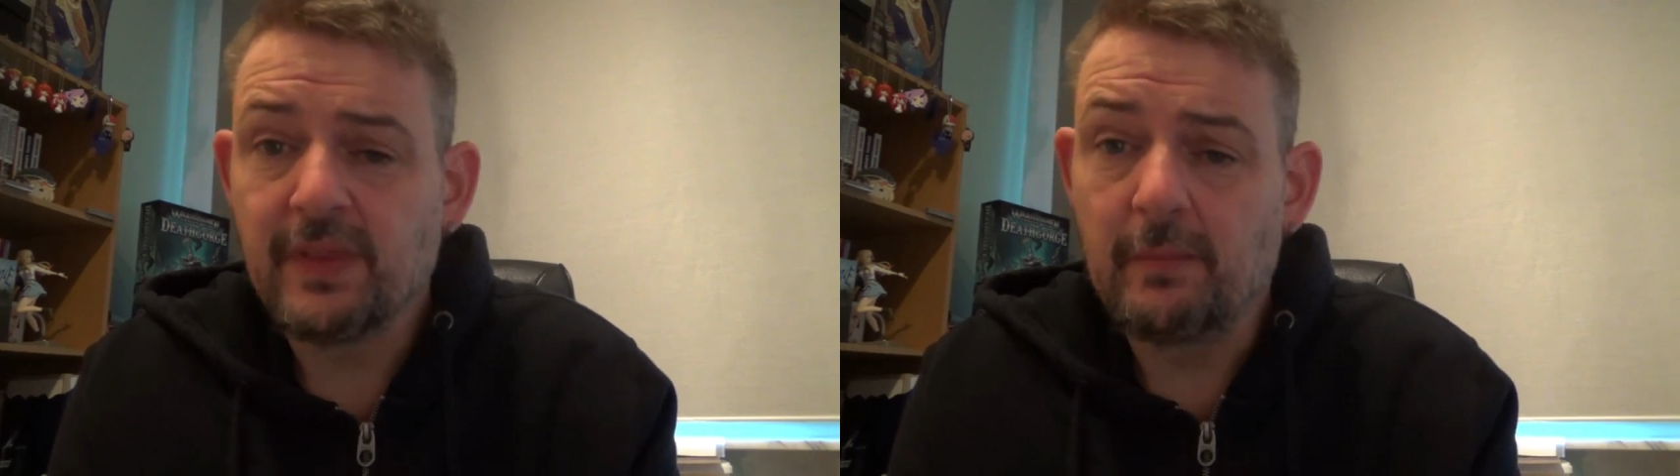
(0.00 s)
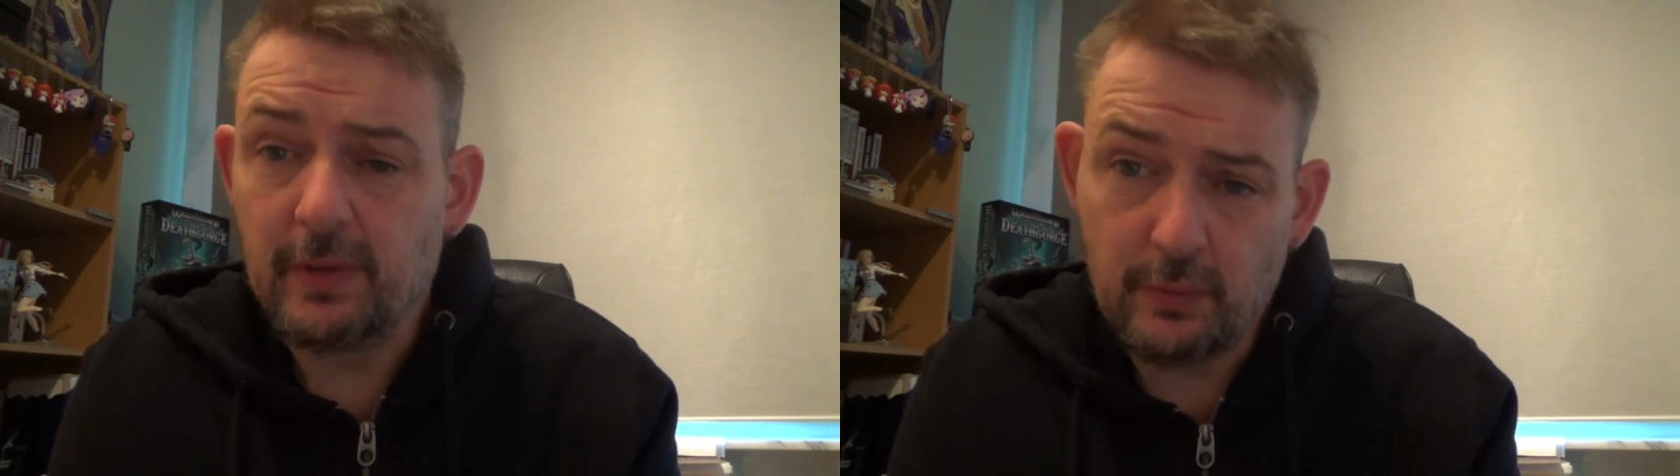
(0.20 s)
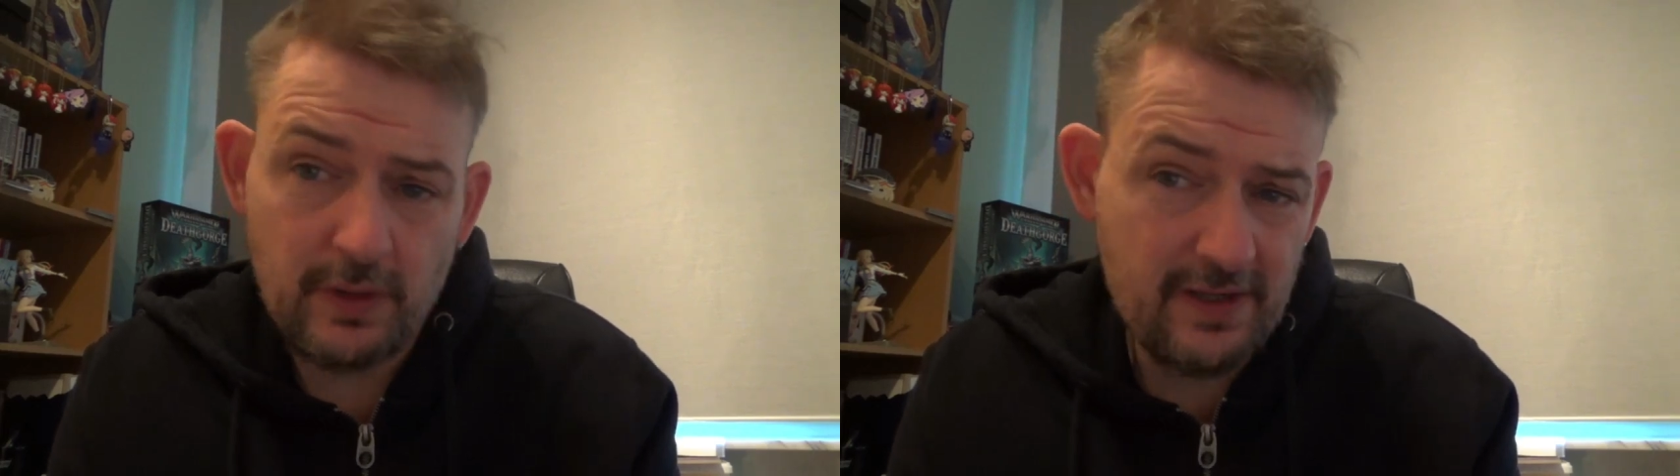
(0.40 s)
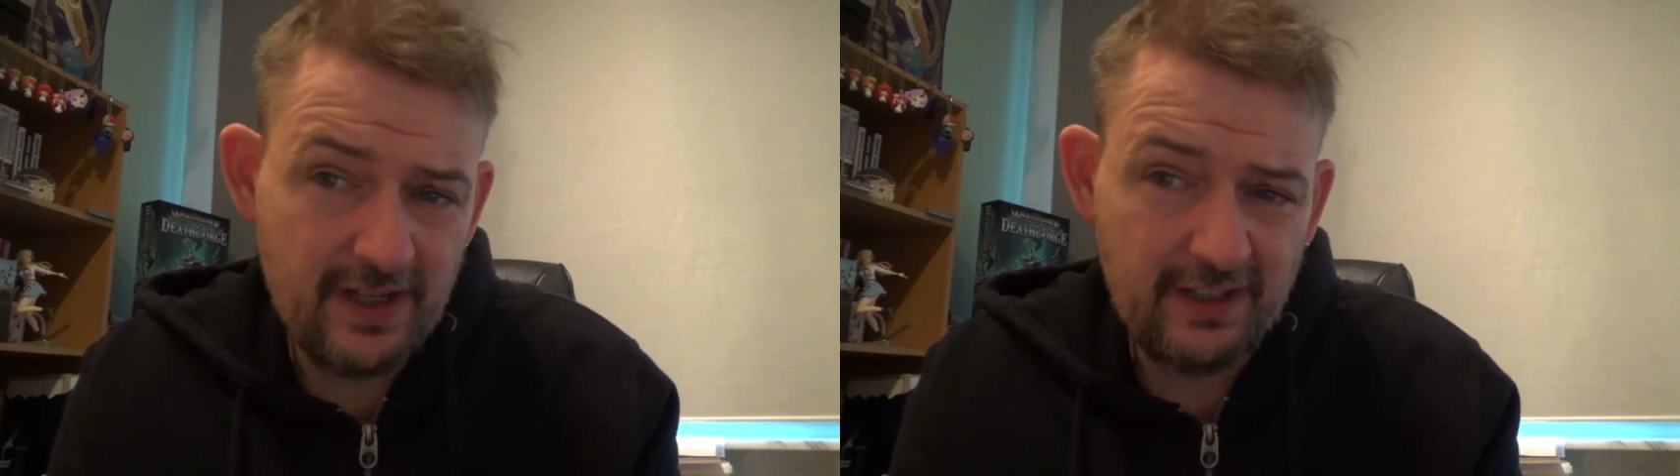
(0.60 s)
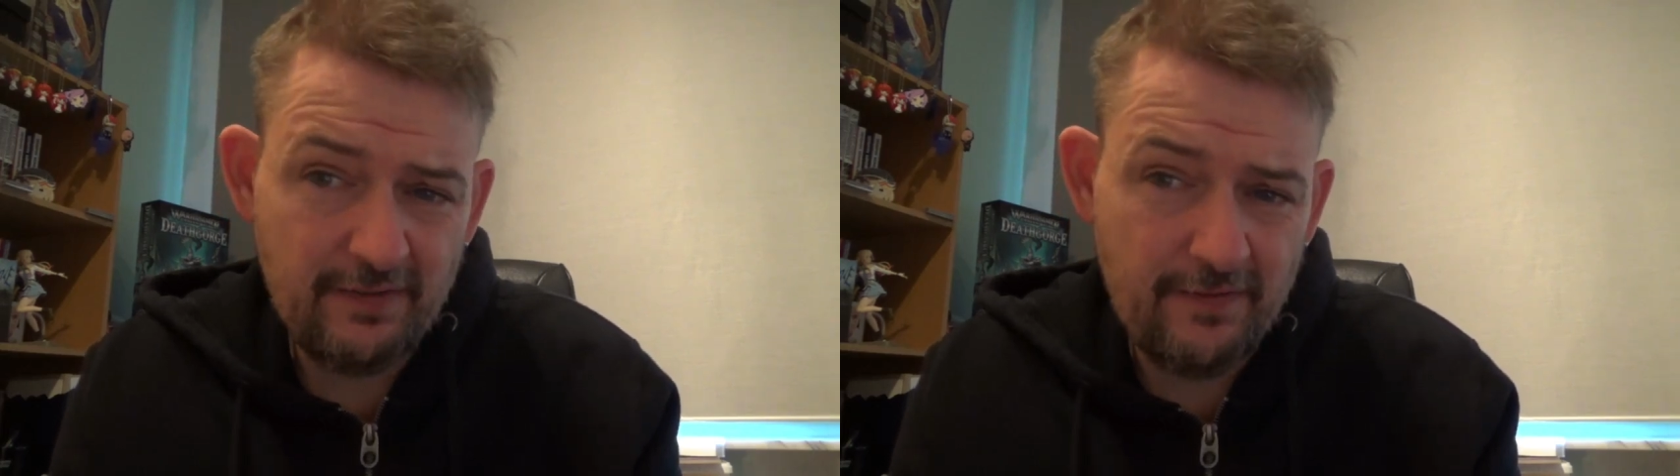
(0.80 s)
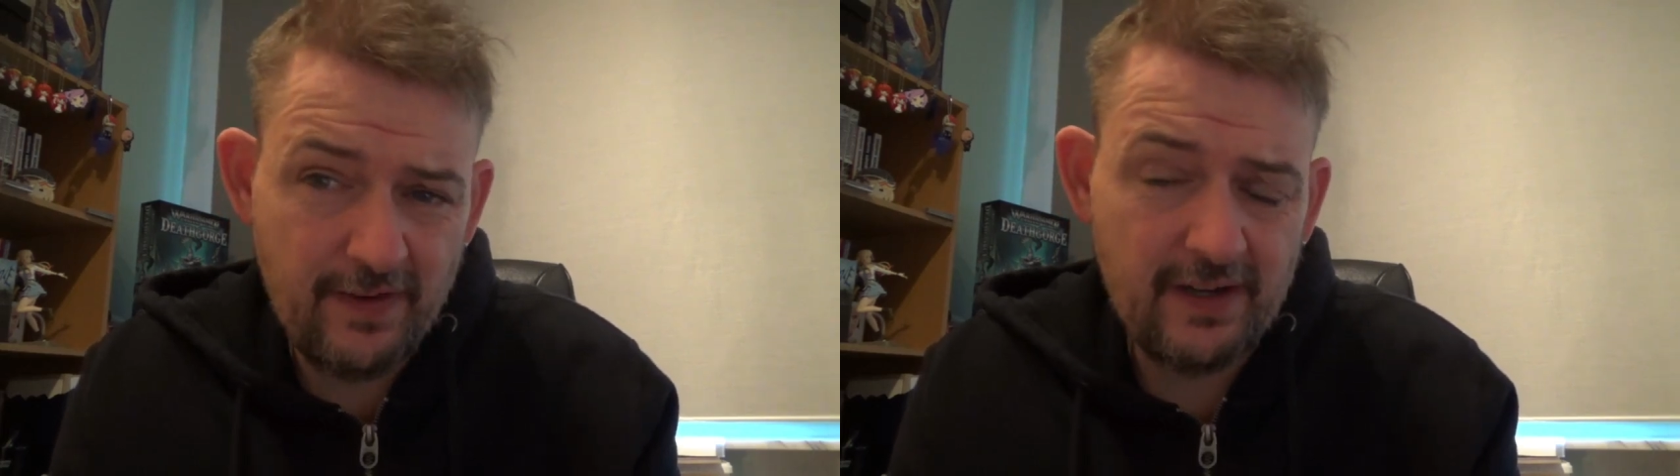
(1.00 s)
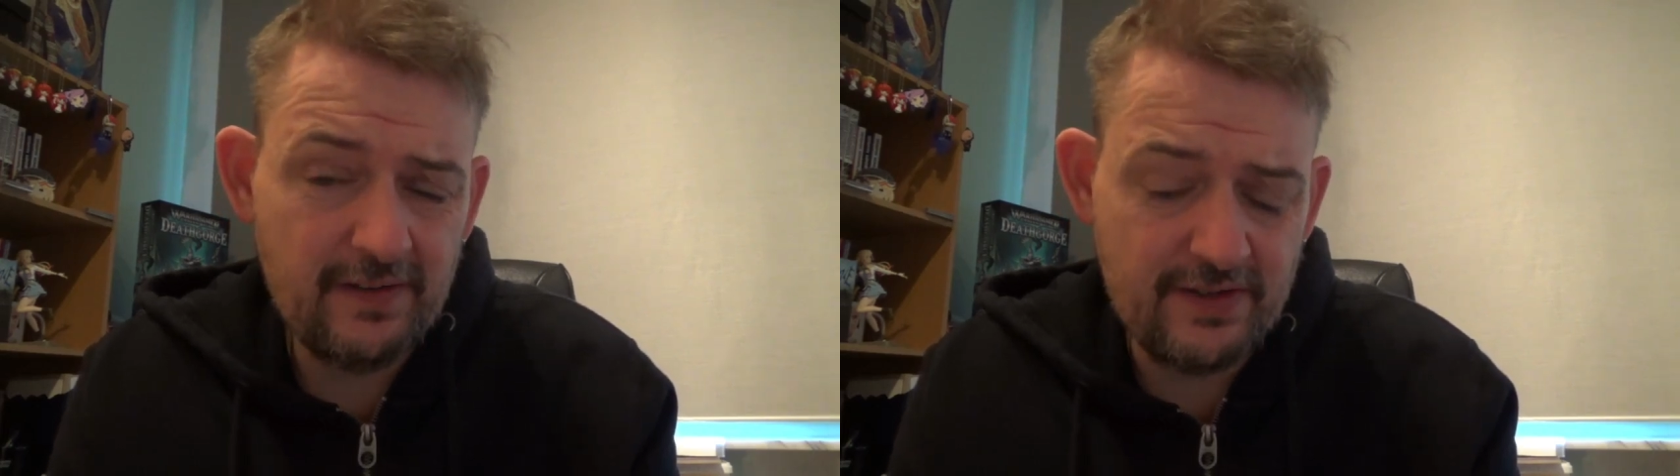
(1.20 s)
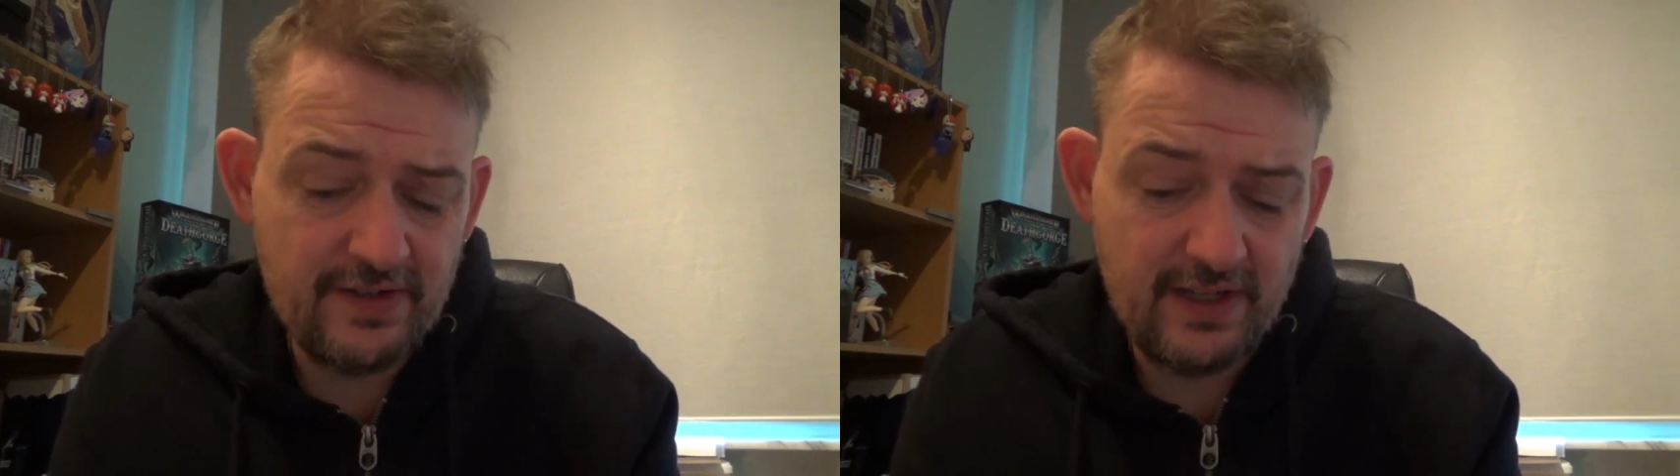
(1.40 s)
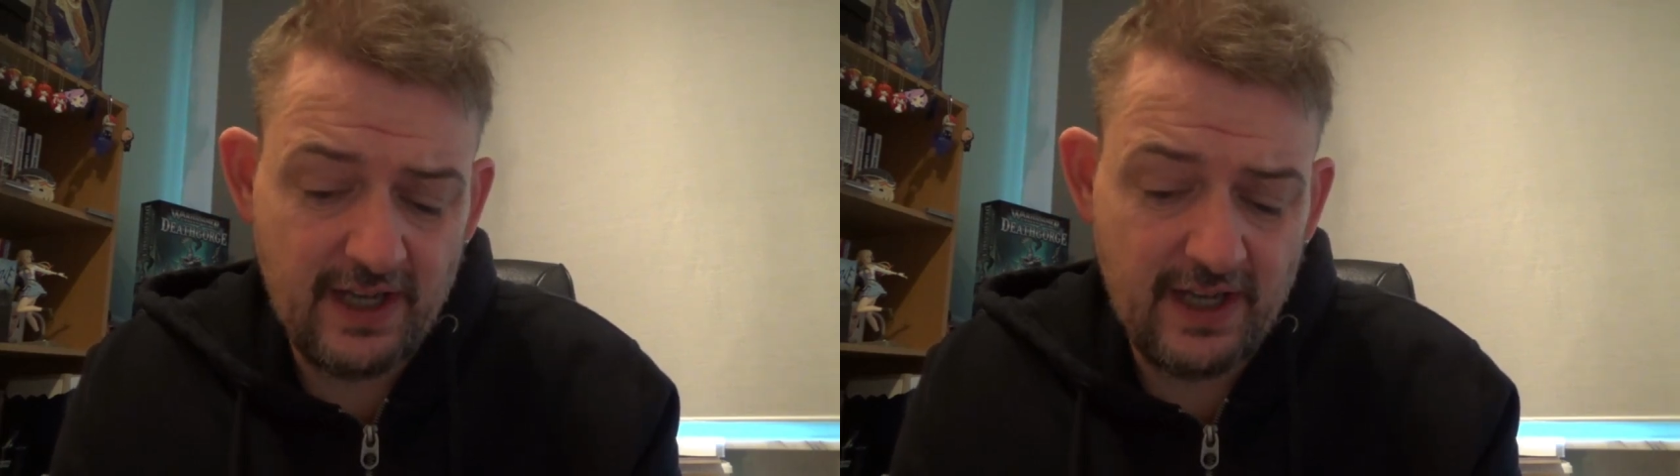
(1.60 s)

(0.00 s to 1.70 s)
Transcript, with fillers: but where you get the figures.